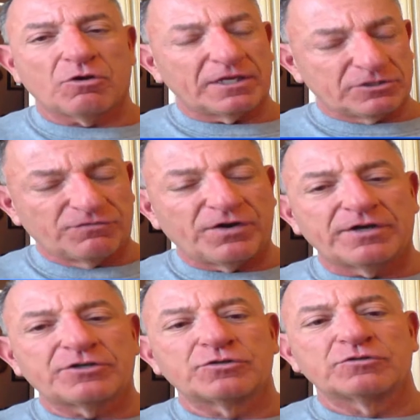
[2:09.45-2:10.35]
So that's a
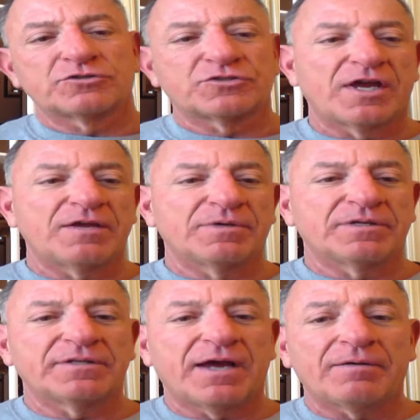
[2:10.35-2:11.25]
very true
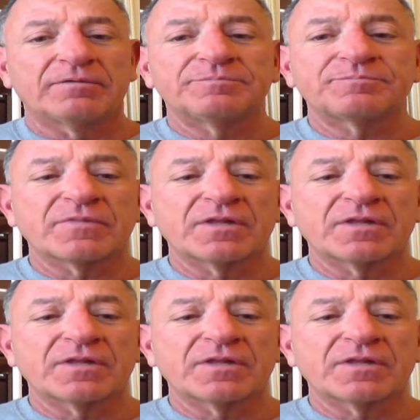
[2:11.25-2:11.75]
statement. Now,